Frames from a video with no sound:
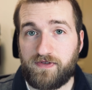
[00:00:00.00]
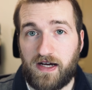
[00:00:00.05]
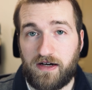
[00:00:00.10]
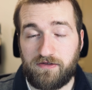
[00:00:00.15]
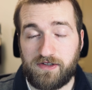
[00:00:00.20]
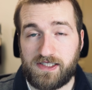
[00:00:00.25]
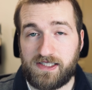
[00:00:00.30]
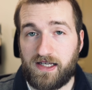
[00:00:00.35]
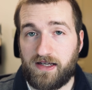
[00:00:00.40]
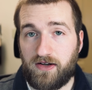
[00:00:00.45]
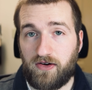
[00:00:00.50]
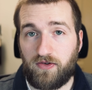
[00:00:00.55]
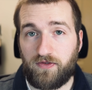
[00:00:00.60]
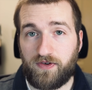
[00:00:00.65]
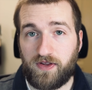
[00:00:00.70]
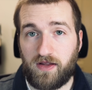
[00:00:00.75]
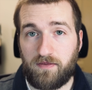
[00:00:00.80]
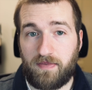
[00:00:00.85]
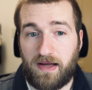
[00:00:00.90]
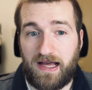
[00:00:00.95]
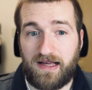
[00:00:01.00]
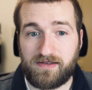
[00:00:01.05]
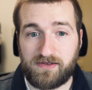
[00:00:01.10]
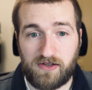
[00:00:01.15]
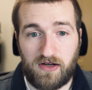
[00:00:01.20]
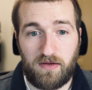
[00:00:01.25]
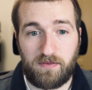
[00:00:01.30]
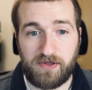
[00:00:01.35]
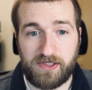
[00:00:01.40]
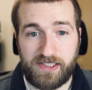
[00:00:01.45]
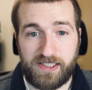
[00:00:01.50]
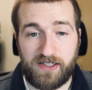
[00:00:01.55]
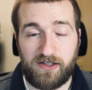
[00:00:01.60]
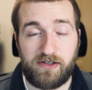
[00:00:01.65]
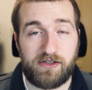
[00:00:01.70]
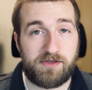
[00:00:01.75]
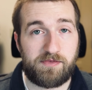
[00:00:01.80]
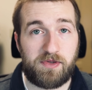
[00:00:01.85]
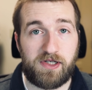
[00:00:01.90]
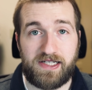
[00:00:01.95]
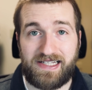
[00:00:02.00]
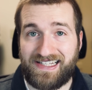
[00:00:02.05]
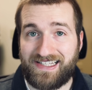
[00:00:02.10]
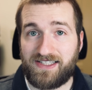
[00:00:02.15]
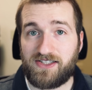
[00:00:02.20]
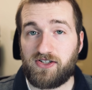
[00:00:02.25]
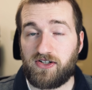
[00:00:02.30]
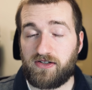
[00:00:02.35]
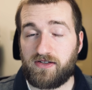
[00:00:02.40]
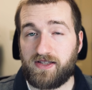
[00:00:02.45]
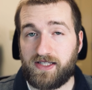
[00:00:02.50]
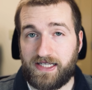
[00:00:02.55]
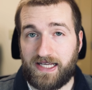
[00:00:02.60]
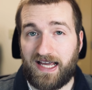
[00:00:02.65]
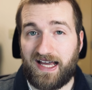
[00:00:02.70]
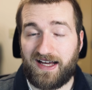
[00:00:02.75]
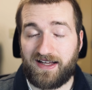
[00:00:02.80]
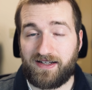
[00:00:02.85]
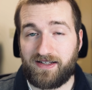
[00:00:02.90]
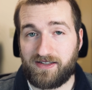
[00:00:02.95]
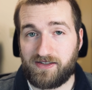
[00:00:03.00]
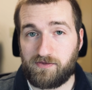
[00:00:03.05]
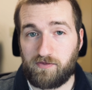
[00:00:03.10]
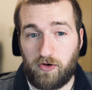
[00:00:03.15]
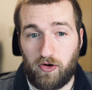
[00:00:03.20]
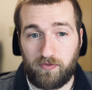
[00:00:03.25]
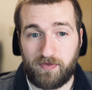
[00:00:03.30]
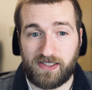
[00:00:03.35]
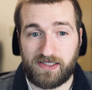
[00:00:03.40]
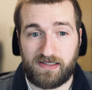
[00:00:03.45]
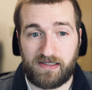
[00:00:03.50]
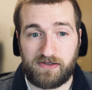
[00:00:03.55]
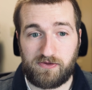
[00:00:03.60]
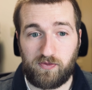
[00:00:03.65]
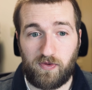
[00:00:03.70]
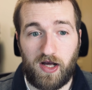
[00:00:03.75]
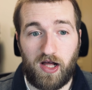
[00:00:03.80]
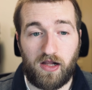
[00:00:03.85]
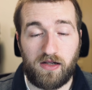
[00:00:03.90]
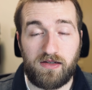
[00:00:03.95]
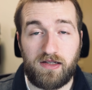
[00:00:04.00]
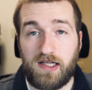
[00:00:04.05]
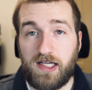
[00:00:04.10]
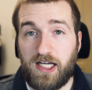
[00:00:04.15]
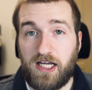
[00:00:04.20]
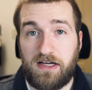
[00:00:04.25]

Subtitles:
I would say, over the past couple of years, but he certainly had his moments as well.